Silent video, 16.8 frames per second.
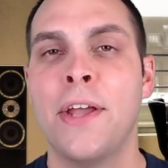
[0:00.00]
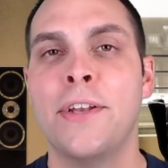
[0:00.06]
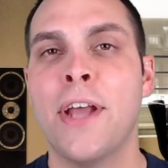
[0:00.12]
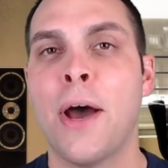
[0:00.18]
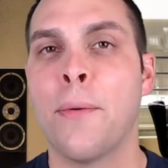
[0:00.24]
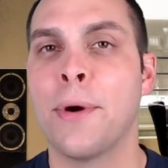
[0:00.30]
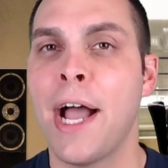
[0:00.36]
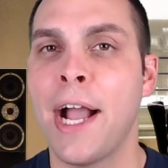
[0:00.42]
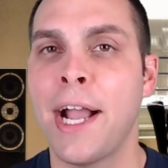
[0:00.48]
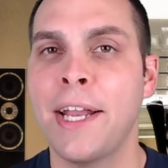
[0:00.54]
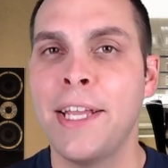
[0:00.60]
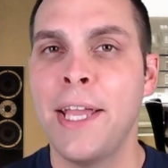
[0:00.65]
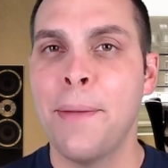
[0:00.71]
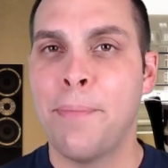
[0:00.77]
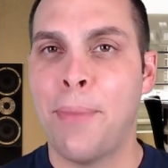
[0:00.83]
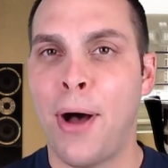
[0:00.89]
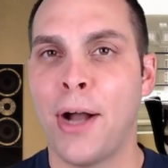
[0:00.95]
Now, we're not going
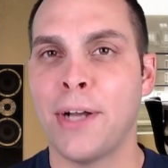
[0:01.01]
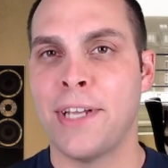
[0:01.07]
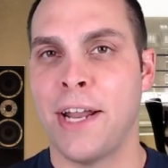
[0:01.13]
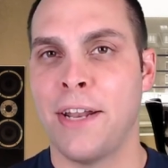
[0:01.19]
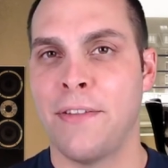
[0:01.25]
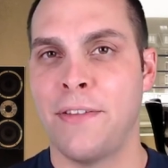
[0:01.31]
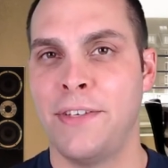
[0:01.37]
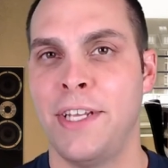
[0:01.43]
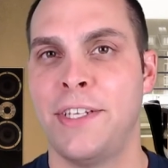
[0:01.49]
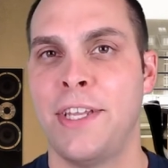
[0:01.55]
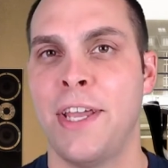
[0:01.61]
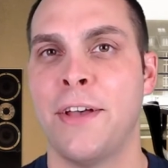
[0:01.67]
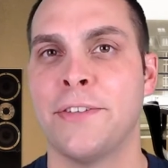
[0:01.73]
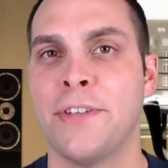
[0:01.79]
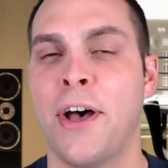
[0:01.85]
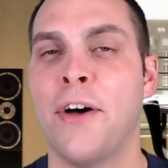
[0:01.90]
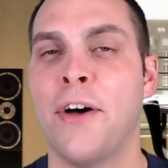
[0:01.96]
to get bogged down in the
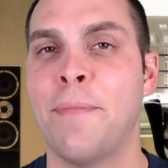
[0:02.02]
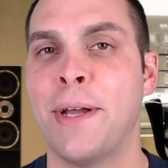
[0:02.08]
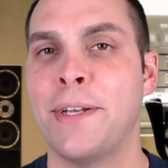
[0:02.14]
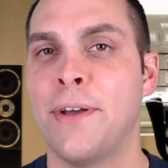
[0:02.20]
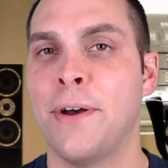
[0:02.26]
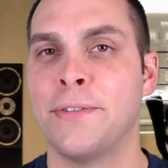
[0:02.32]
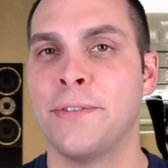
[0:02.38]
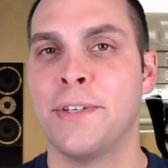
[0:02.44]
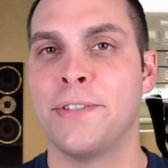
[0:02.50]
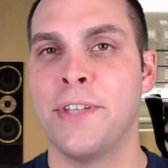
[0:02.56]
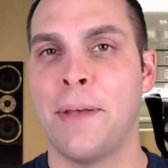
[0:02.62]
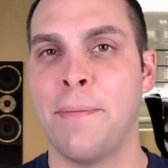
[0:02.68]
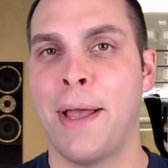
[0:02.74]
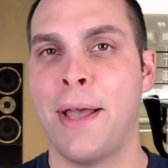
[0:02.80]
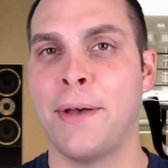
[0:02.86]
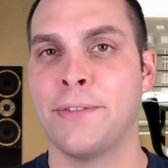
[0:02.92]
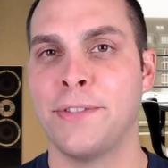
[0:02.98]
details mitosis
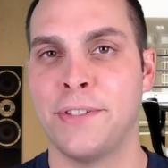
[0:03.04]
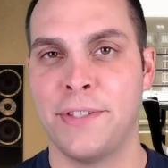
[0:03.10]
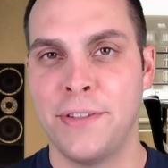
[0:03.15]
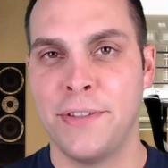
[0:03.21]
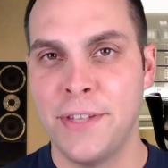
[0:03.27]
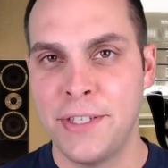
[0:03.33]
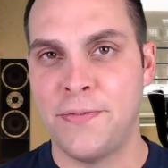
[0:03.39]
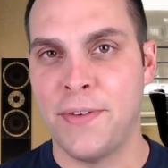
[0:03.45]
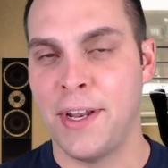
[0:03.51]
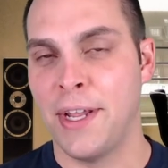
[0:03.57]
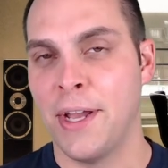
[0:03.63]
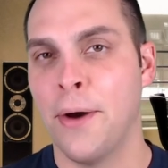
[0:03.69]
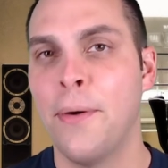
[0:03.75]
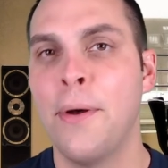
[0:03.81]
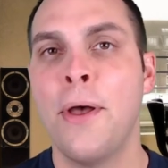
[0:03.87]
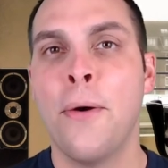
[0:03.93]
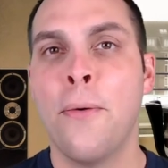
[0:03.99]
and meiosis in this
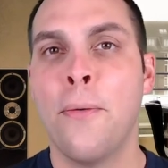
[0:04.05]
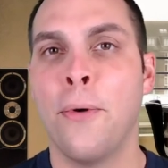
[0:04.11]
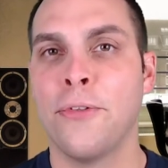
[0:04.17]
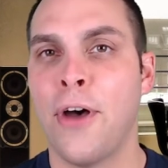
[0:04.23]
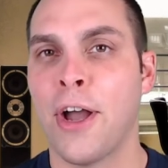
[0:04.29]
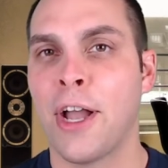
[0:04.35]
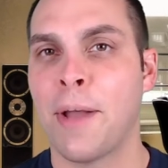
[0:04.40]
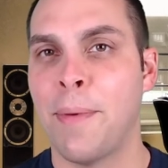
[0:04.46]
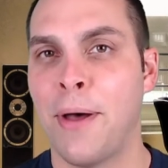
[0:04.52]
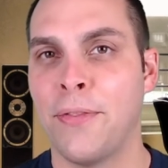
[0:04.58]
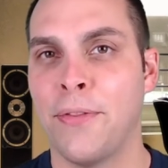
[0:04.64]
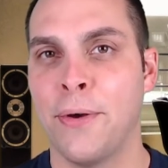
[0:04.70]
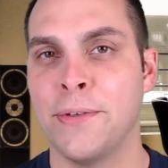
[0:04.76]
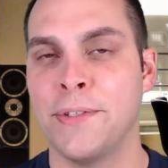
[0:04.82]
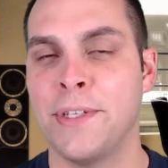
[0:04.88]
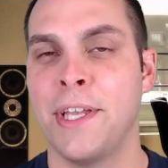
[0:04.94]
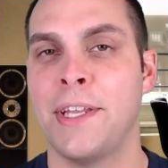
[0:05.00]
video. We'll talk about
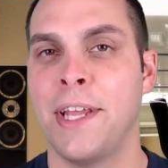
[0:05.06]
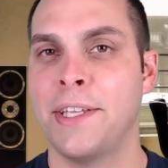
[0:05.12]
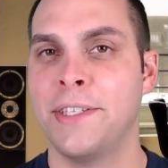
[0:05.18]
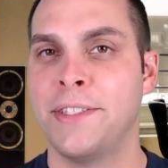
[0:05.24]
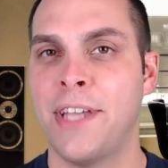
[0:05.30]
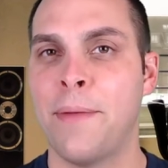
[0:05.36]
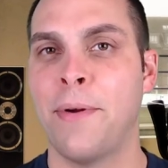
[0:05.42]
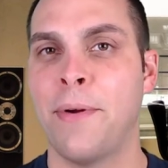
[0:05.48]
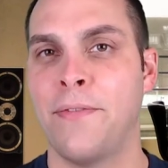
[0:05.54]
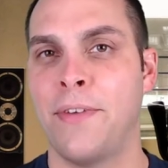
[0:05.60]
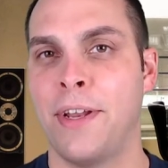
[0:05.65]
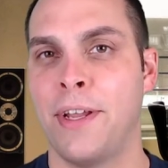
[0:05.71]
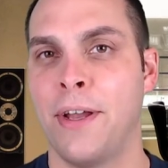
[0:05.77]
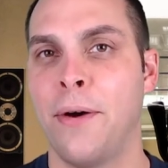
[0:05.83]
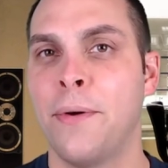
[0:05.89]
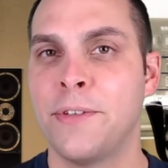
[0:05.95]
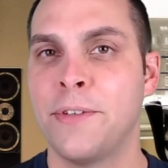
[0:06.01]
those in a separate
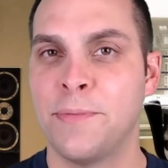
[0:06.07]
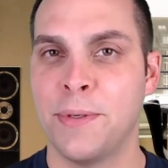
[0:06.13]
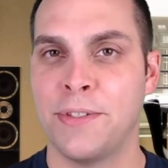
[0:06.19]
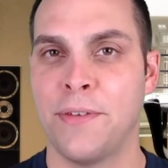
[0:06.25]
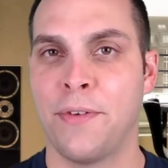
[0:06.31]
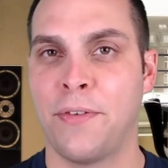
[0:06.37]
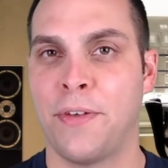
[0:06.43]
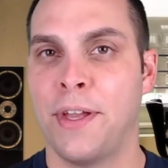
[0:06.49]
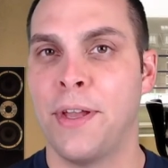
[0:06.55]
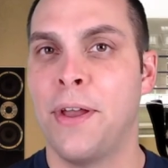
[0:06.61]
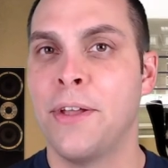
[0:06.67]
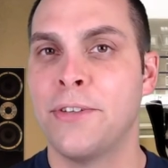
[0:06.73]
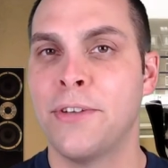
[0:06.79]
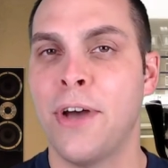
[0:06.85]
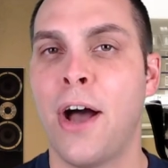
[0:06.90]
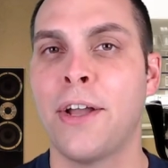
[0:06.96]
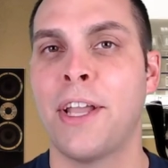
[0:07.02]
video, specifically
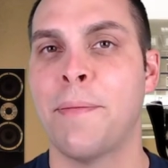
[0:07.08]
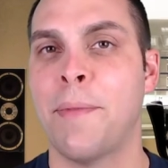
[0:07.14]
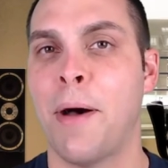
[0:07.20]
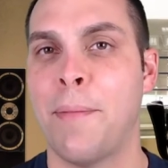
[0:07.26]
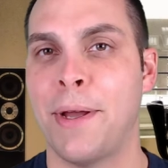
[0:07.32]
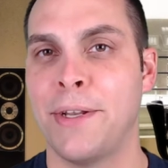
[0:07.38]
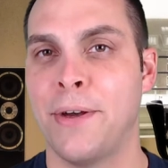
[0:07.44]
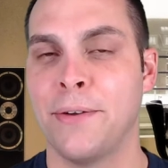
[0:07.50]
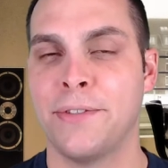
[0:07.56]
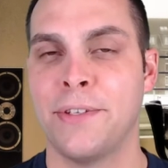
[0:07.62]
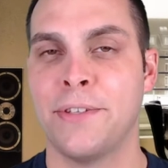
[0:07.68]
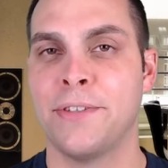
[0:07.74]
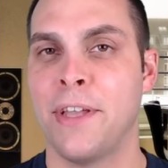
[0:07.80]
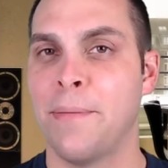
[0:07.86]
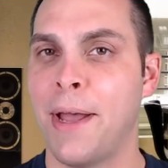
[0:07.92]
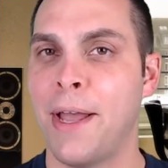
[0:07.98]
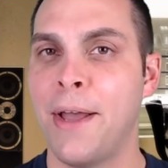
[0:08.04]
talking about
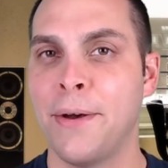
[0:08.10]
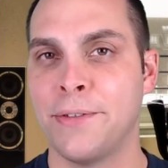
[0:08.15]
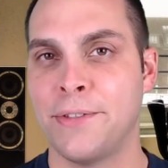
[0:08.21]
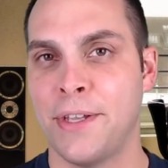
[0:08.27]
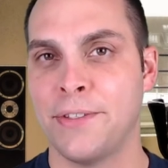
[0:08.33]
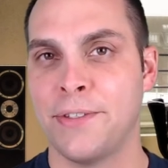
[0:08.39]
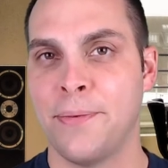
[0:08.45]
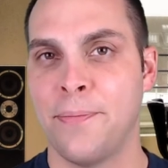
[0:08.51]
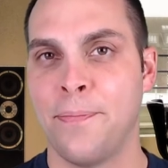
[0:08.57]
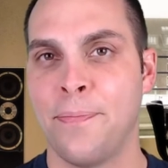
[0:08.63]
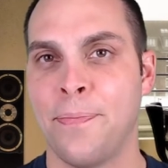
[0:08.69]
mitosis and meiosis.